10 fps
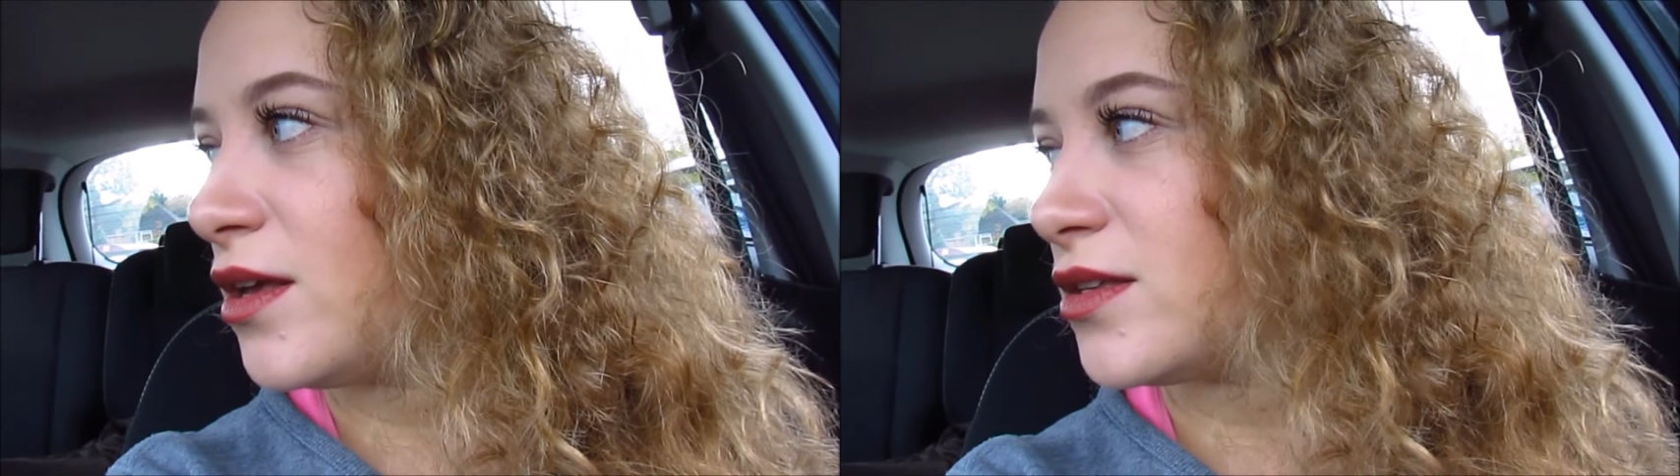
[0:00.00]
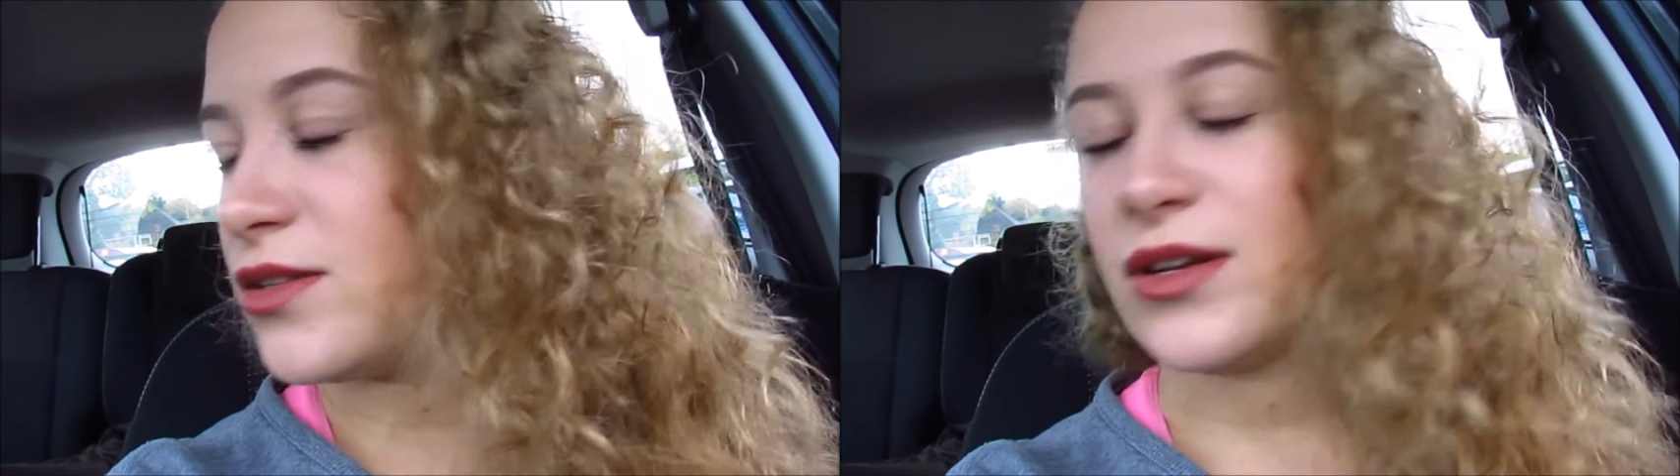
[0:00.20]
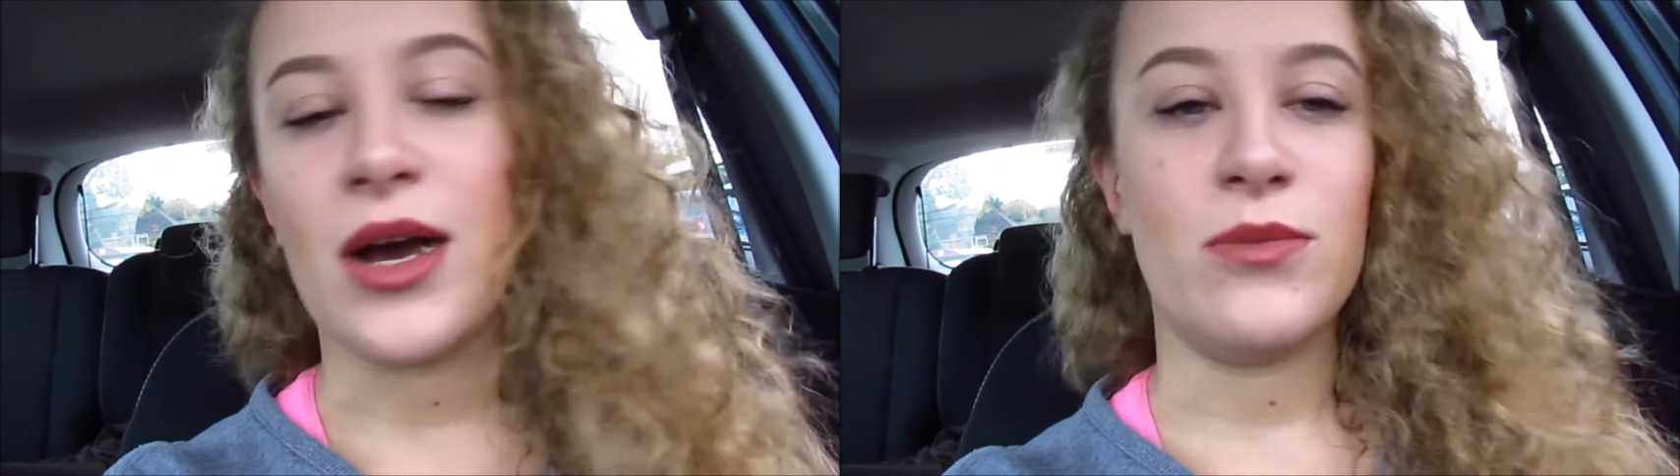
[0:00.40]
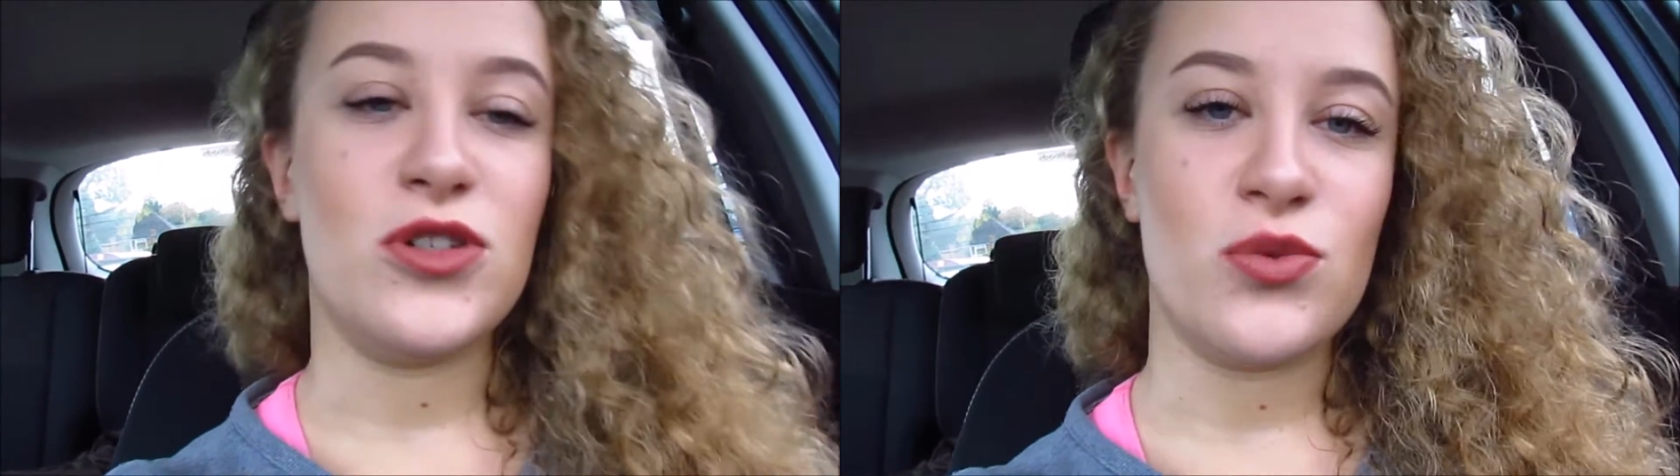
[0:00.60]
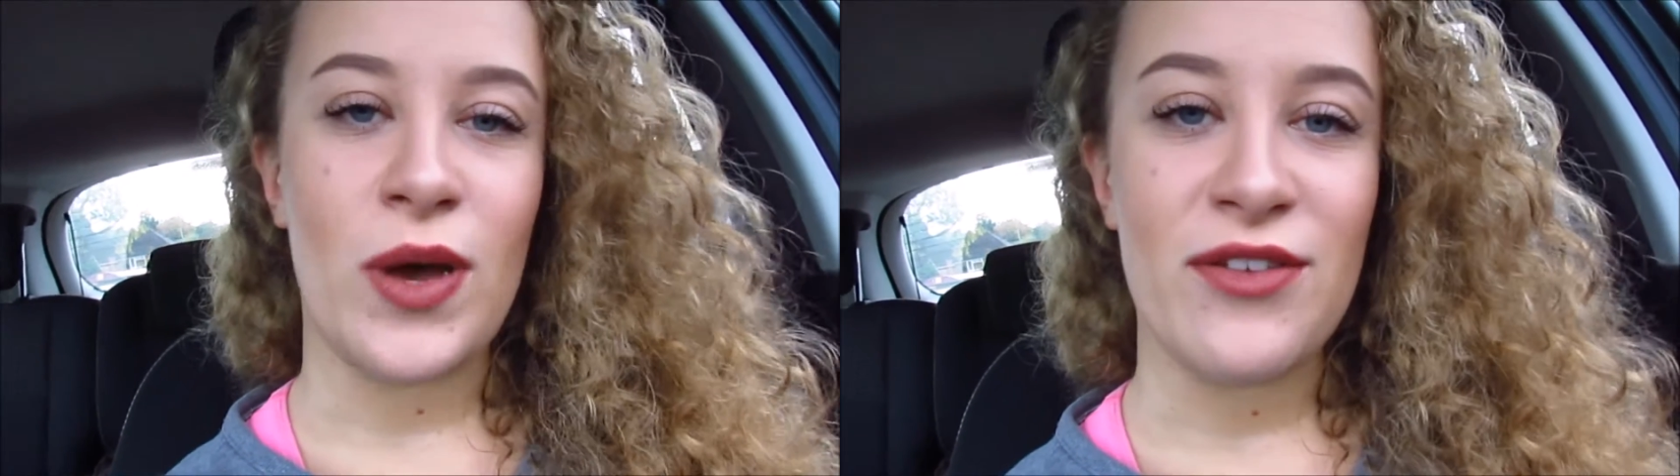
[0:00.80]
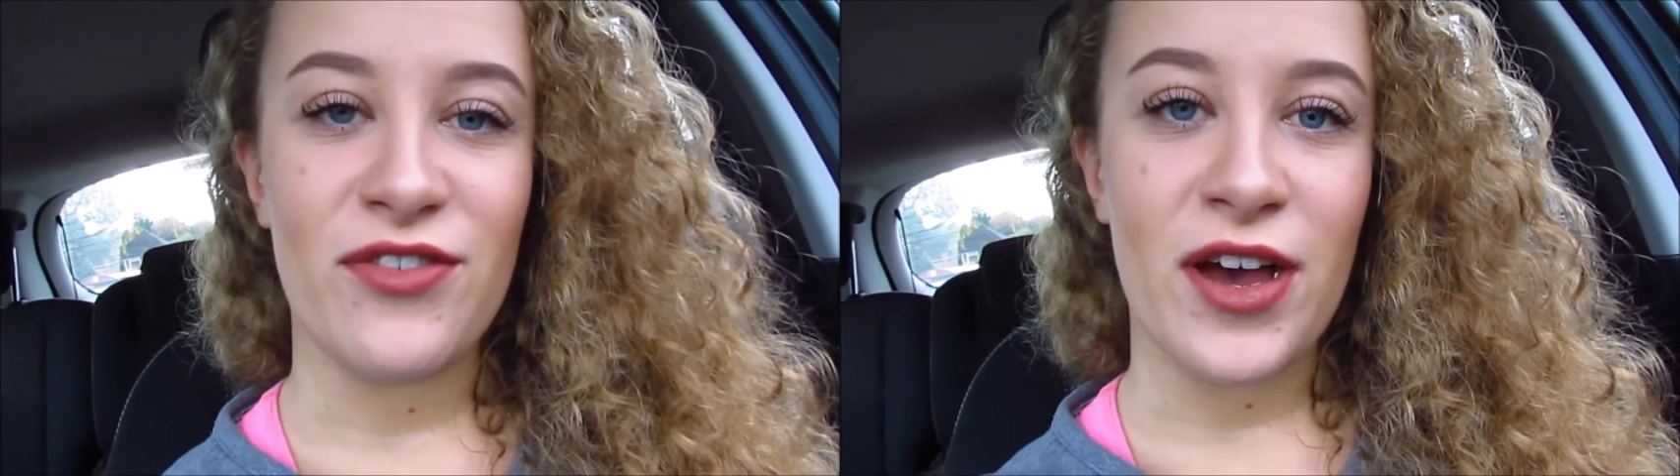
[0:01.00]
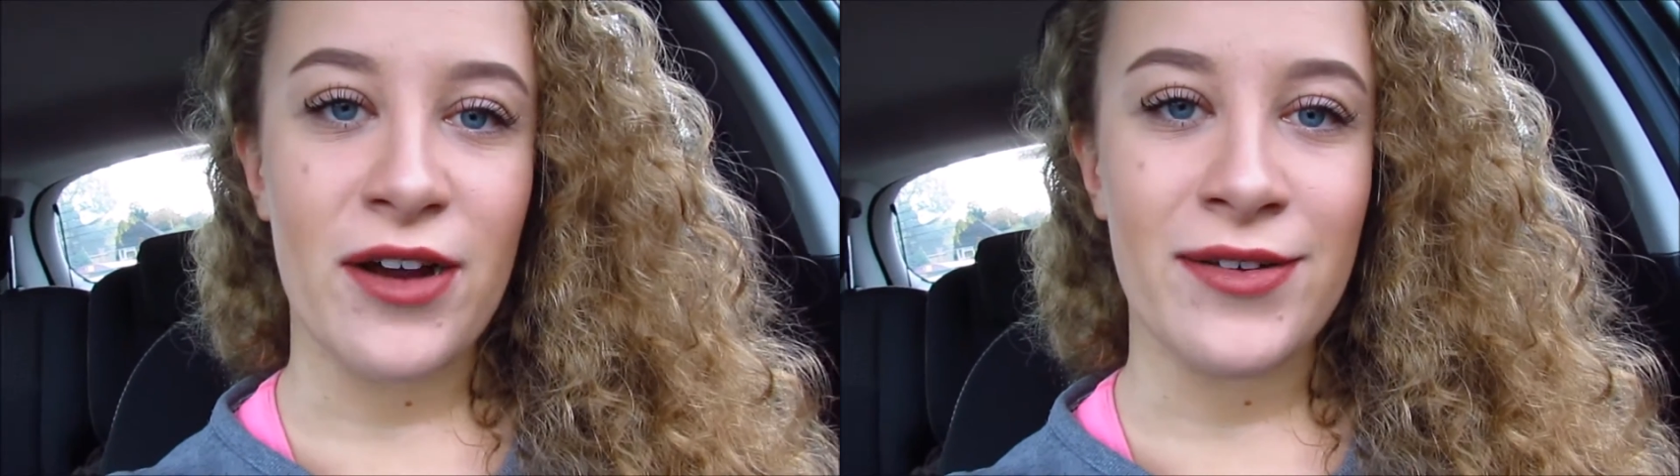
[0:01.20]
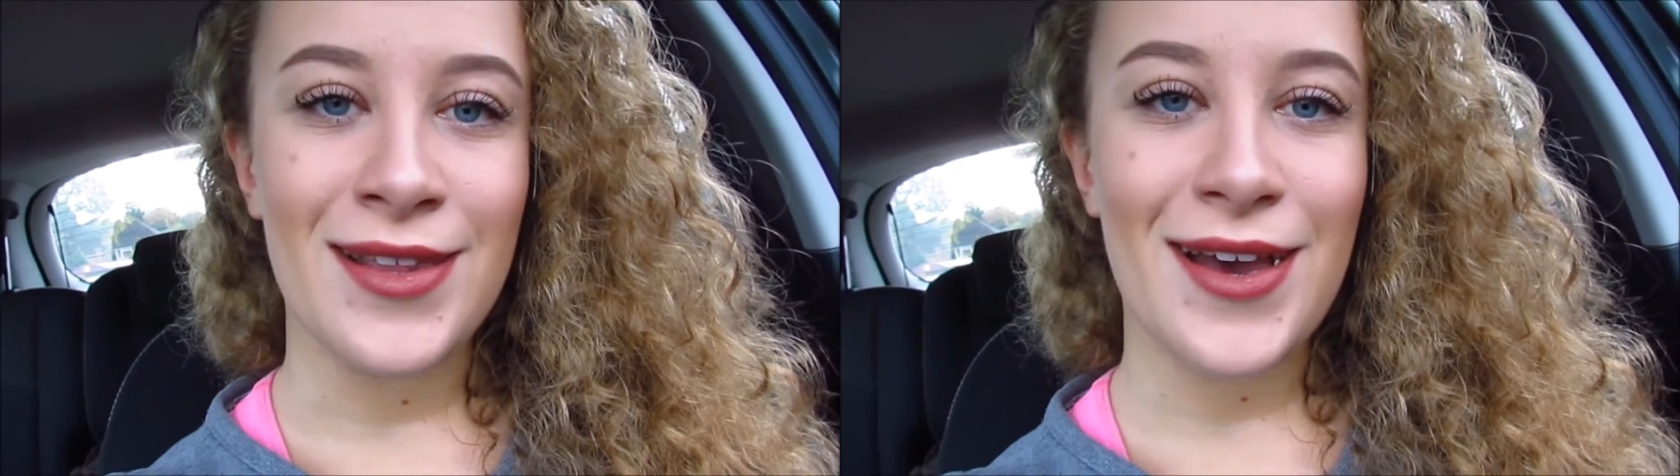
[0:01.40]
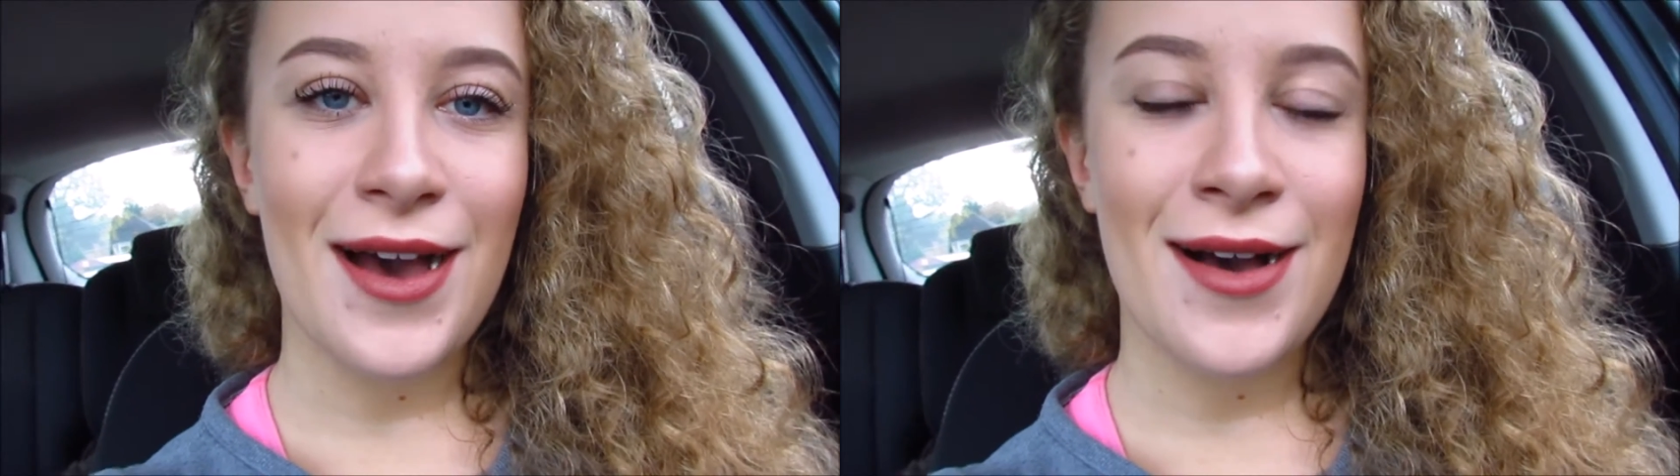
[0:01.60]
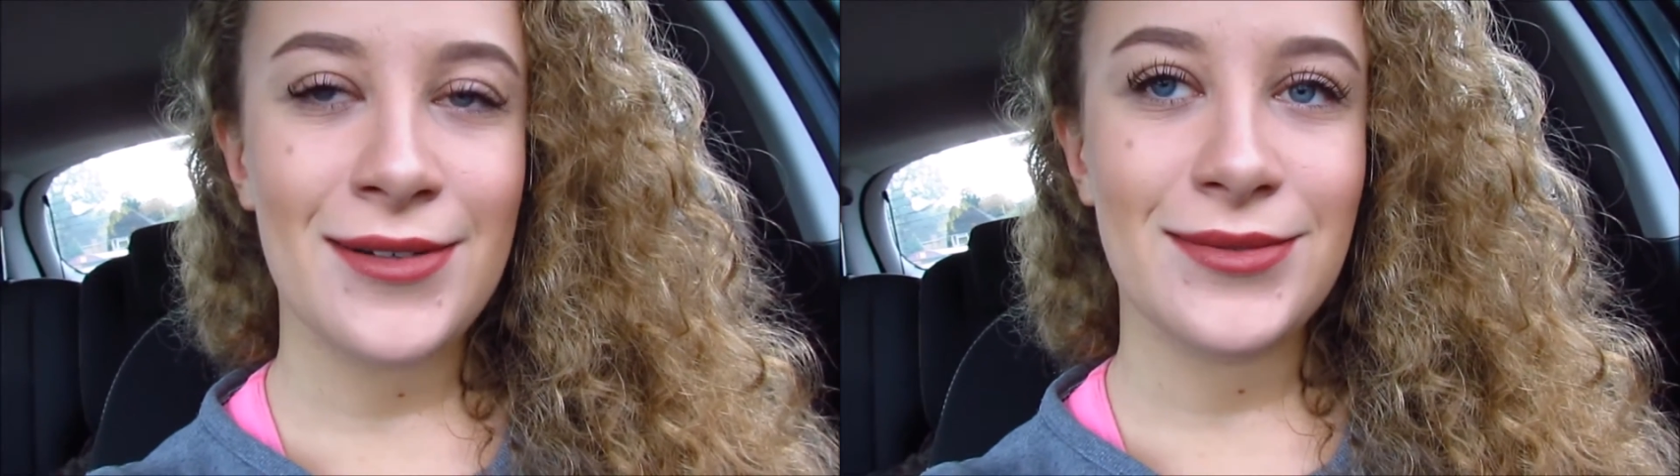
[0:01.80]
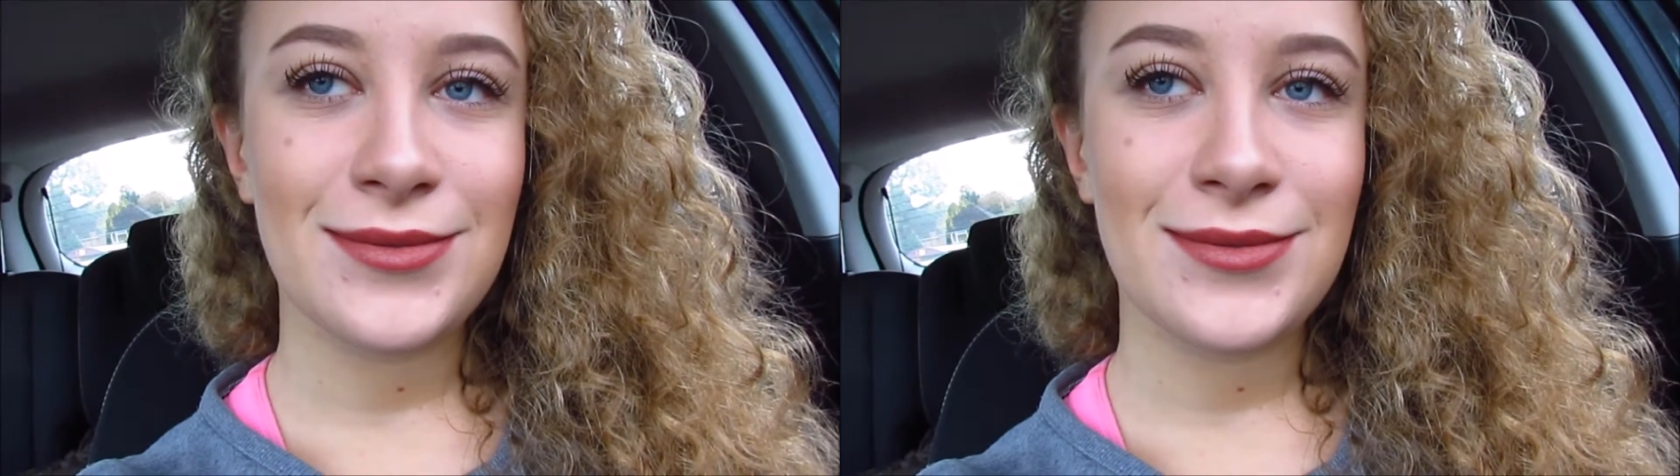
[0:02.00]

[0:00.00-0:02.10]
So now I'm just waiting for her in the car.